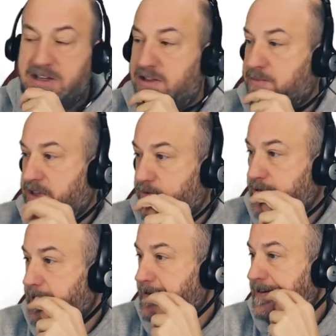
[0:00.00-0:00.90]
About
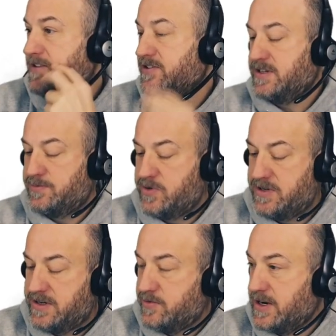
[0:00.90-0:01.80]
$3,000. So let's put in
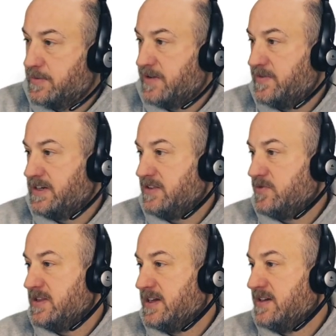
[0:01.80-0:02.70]
here, we got about
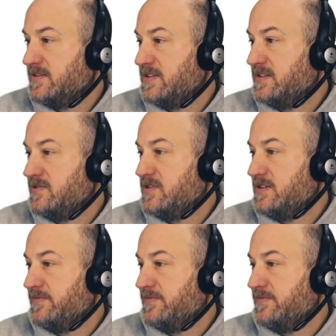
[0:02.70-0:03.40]
53,000 into it.